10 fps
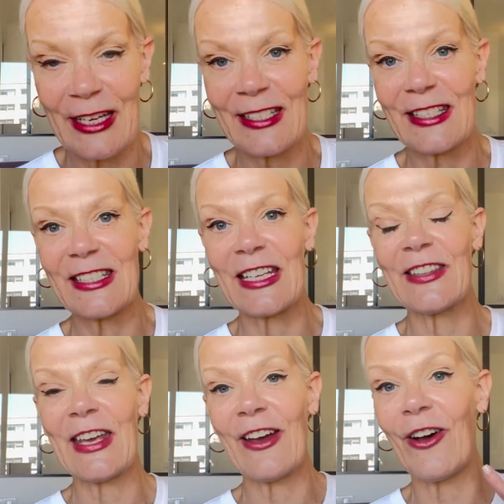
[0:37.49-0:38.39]
As I
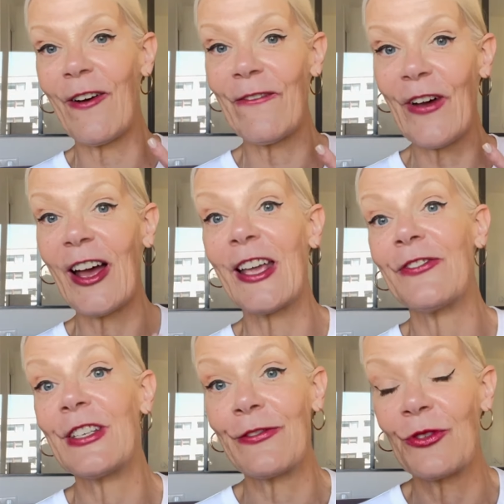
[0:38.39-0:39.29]
said, there are
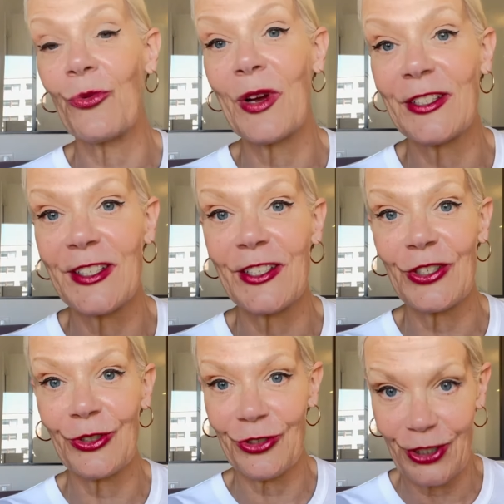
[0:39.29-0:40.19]
5 different ones
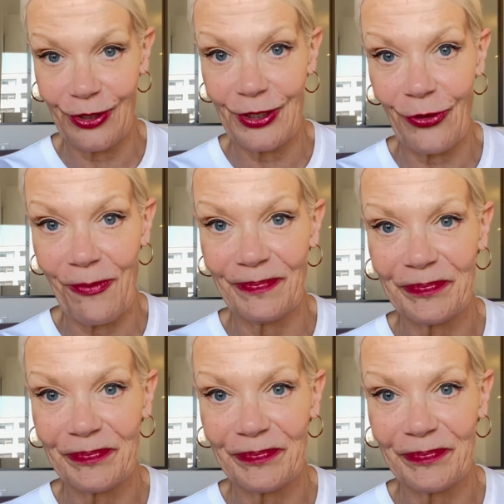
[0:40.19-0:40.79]
to choose from.